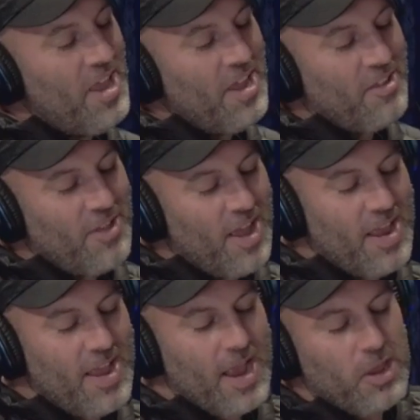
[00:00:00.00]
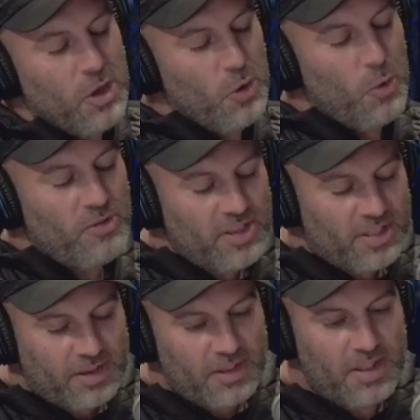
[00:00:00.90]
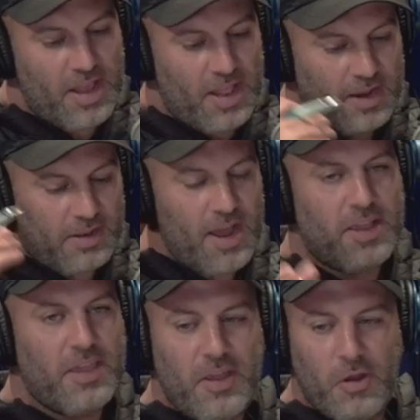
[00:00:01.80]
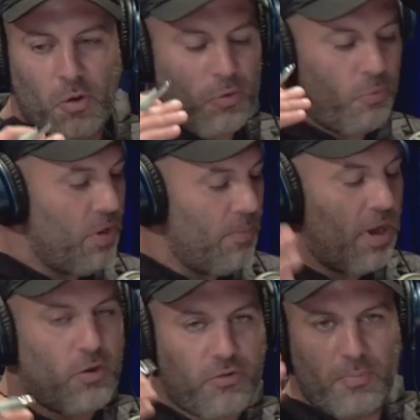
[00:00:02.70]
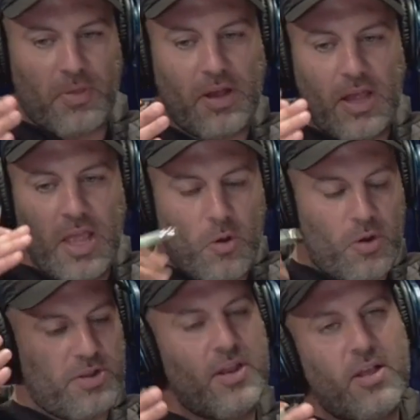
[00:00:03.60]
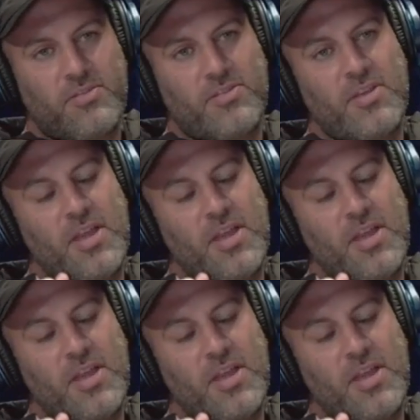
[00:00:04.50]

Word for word: because, you know, you always think like Nike or Reebok or something or Adidas.